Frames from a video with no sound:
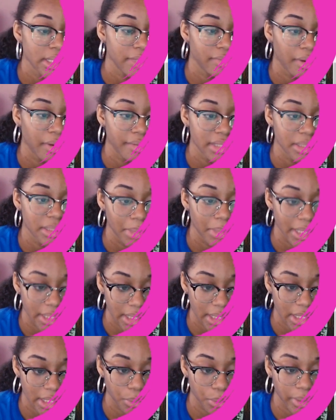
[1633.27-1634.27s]
into
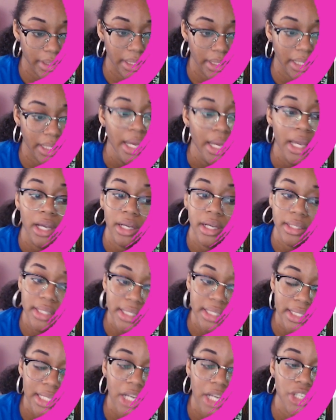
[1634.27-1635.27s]
Blaziken one day because this
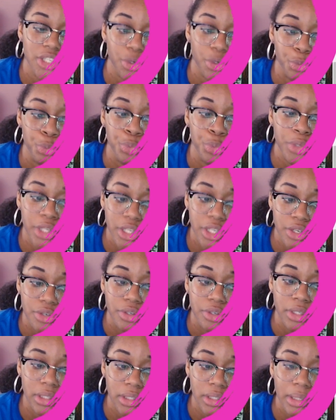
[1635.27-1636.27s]
is actually a really good
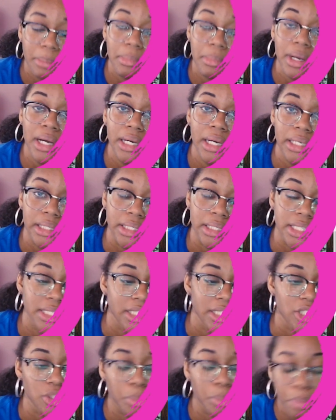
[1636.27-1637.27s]
little mon. He's a
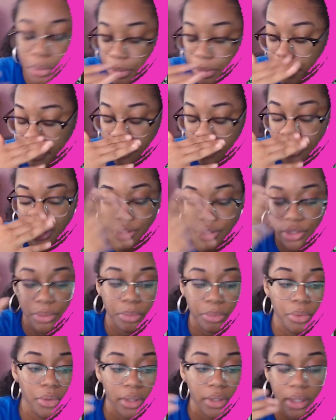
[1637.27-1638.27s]
support. You're a
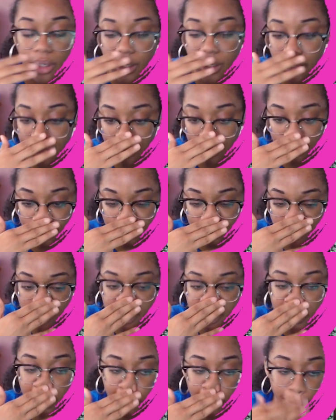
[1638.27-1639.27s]
support fire
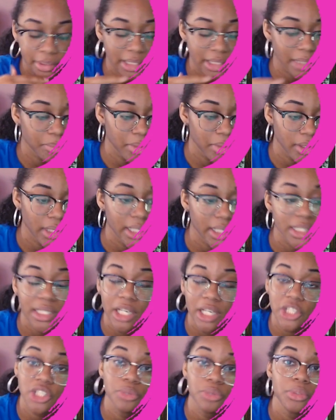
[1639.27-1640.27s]
type sync pair, and he's
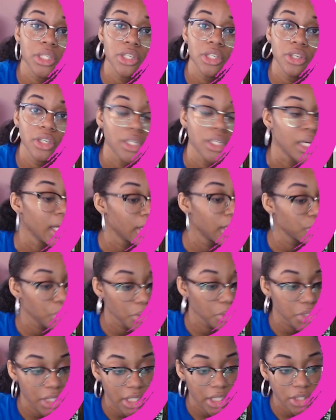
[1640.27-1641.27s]
actually really good.
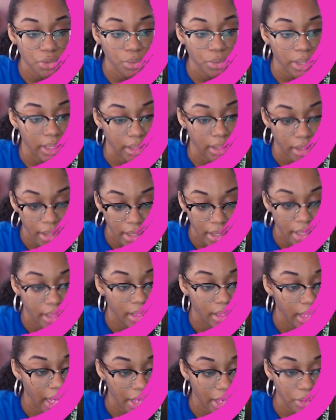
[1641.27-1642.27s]
Torchic is great.
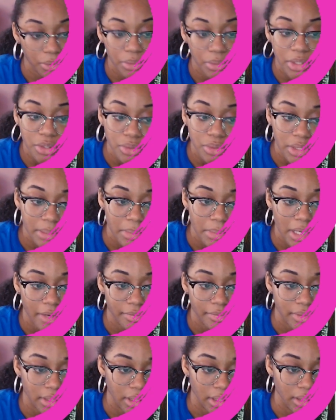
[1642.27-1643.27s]
I don't really use him
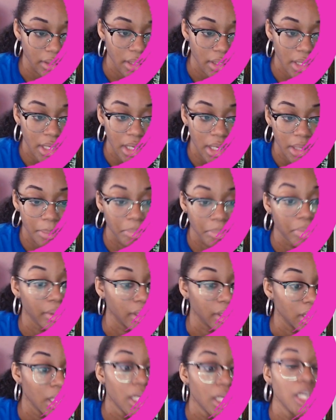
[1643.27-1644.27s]
often, but
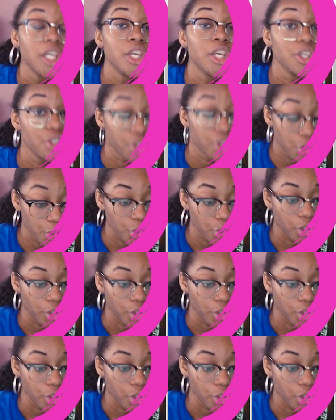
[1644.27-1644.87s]
he's good.